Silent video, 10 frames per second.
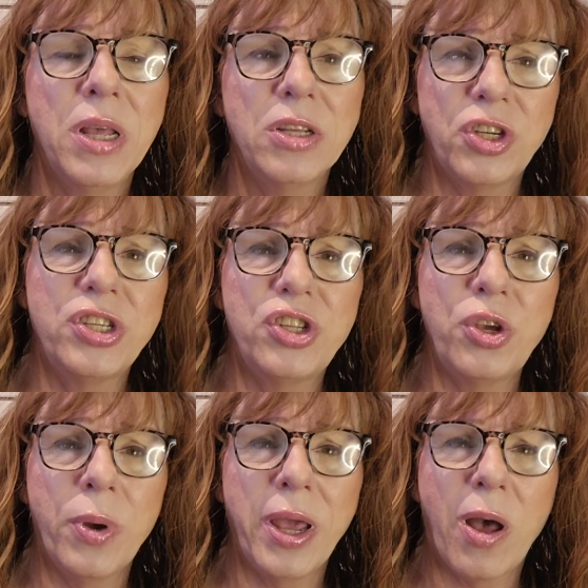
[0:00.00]
Just
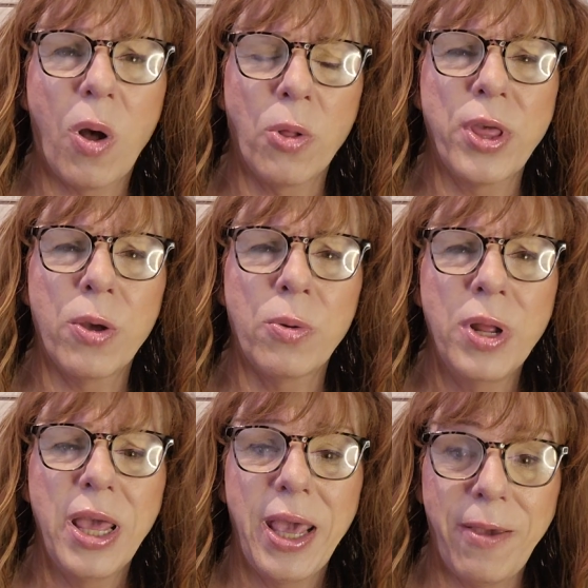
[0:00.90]
do it. Although
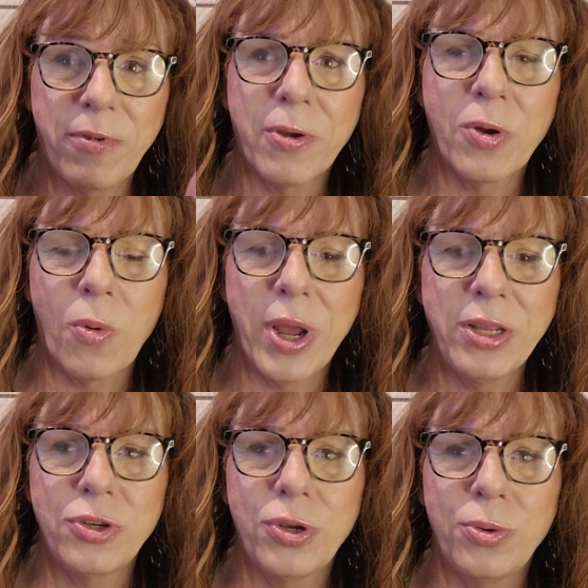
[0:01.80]
if you're
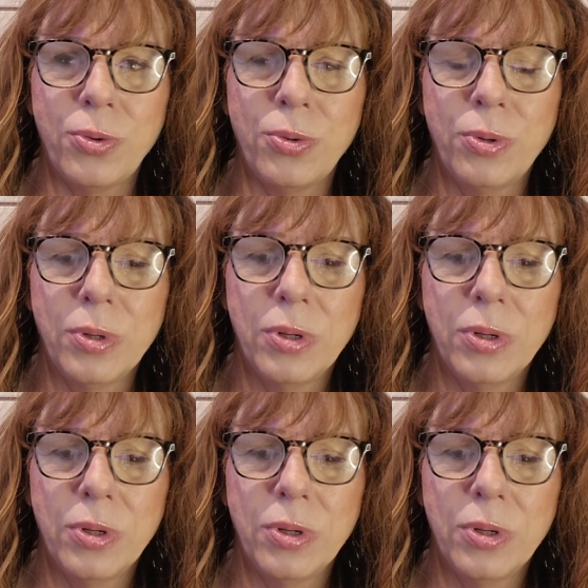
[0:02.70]
going to